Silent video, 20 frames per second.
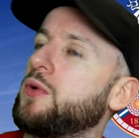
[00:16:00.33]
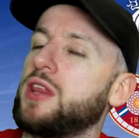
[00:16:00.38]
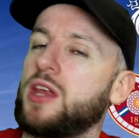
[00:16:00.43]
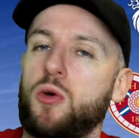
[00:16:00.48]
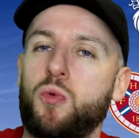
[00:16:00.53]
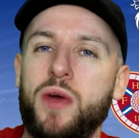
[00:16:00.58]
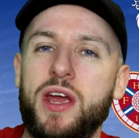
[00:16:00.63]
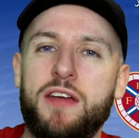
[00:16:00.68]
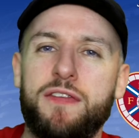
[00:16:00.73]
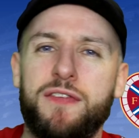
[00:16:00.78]
with the
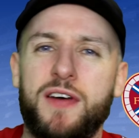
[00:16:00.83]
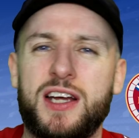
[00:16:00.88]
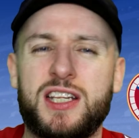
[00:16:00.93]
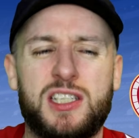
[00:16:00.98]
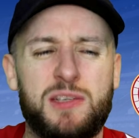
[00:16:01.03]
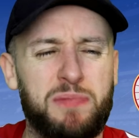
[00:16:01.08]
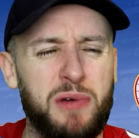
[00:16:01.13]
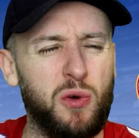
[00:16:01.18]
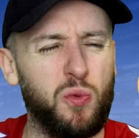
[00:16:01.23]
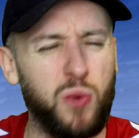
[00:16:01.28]
away
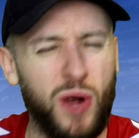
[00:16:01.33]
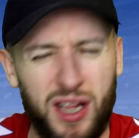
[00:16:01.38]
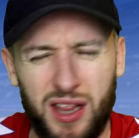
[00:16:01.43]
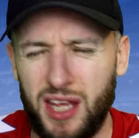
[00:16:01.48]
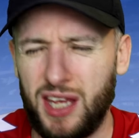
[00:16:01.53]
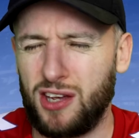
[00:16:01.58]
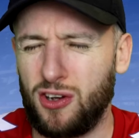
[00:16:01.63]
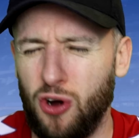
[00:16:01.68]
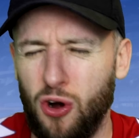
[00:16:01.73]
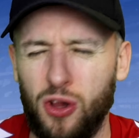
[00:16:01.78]
fans. But
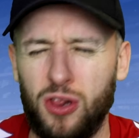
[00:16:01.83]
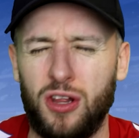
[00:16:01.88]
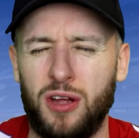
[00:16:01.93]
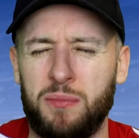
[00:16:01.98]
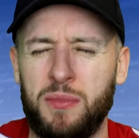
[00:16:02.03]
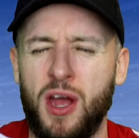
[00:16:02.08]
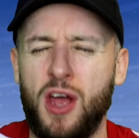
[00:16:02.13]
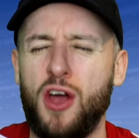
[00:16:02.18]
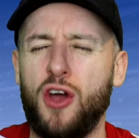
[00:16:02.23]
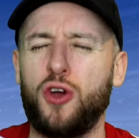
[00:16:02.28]
Willie
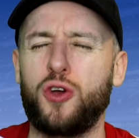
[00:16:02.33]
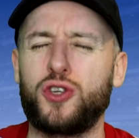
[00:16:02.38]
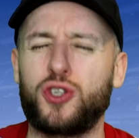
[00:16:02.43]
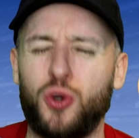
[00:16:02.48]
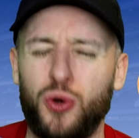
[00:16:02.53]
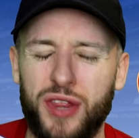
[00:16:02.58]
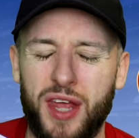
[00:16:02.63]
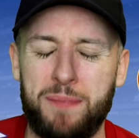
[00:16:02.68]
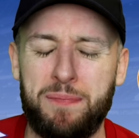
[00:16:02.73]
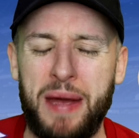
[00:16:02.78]
Collum, who's
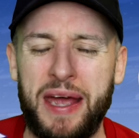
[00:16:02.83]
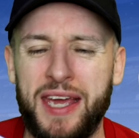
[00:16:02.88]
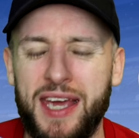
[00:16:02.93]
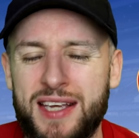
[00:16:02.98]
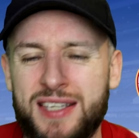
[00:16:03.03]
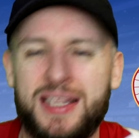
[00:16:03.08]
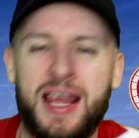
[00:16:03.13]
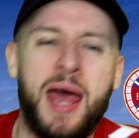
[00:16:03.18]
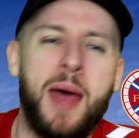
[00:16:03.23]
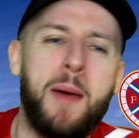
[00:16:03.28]
got the biggest